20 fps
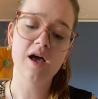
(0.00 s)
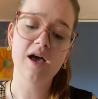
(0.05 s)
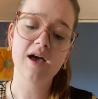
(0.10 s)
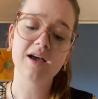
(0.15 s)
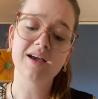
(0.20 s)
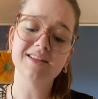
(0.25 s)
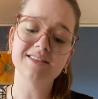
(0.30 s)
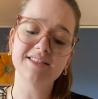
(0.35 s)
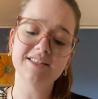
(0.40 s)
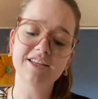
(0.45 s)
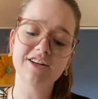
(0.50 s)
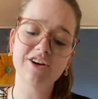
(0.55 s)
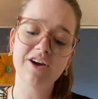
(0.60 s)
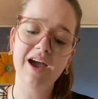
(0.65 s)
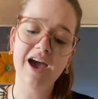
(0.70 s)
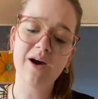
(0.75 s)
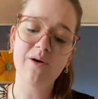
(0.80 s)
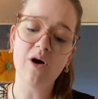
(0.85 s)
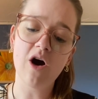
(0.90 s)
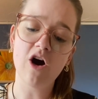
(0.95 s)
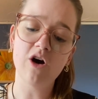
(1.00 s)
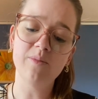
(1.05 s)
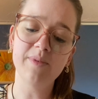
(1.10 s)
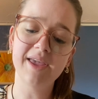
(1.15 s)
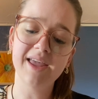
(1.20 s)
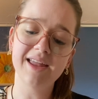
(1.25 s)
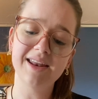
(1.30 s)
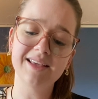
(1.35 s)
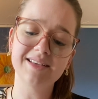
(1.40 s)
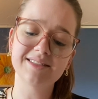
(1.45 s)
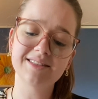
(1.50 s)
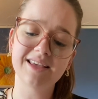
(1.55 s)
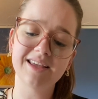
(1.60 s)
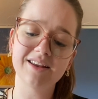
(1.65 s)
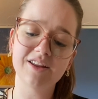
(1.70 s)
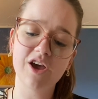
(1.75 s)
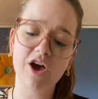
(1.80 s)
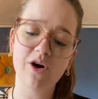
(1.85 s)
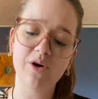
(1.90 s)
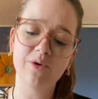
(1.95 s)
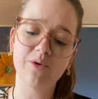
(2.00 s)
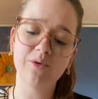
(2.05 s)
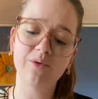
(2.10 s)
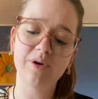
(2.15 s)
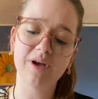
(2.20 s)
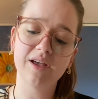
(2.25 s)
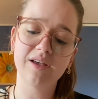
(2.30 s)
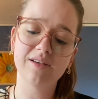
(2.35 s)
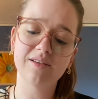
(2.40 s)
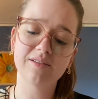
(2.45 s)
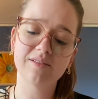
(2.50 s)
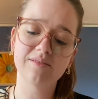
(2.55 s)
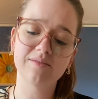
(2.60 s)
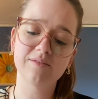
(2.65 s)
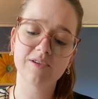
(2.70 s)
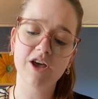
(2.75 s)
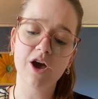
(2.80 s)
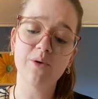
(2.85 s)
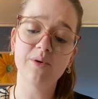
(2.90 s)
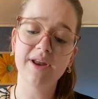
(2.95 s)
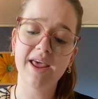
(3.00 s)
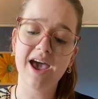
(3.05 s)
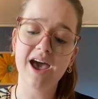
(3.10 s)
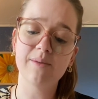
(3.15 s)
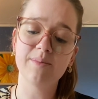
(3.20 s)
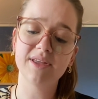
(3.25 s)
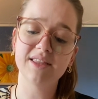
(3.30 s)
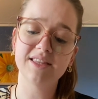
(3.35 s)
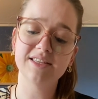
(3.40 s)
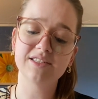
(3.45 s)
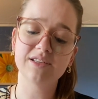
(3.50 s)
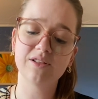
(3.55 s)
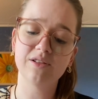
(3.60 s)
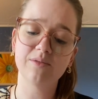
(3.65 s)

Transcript: Consider how all beginnings can co-inhabit this